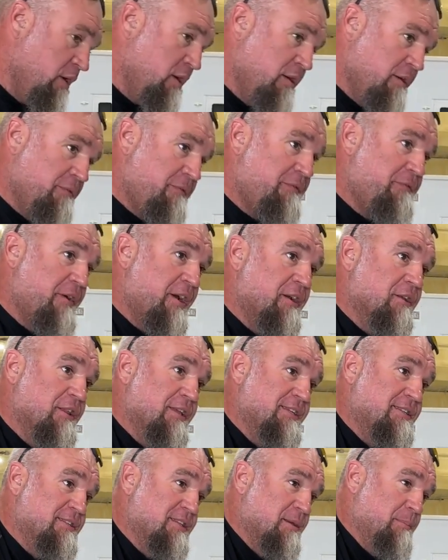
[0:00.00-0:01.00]

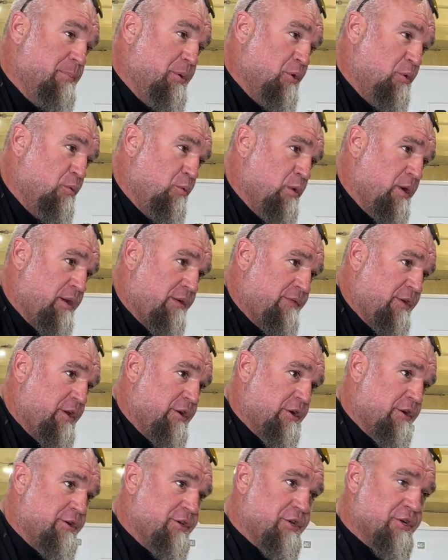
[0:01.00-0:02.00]
fairly simple whenever
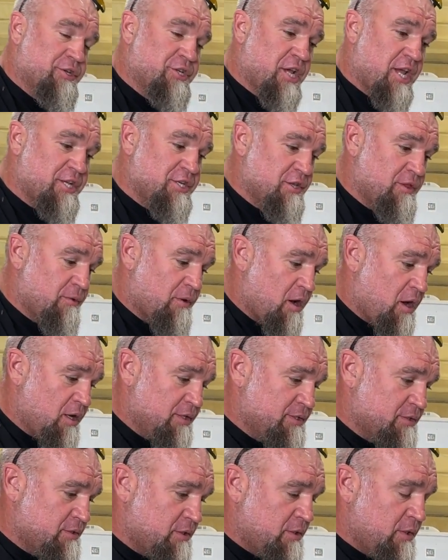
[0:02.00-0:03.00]
you're changing the
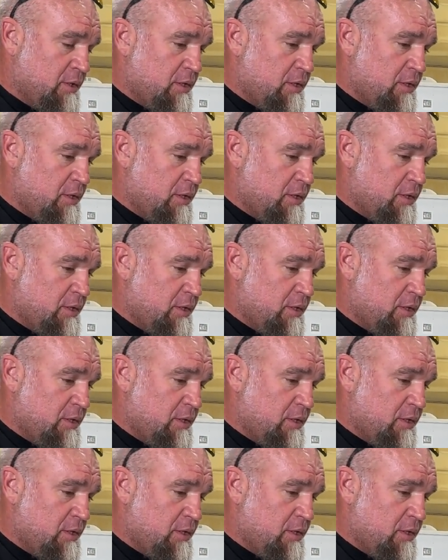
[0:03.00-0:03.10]
rods.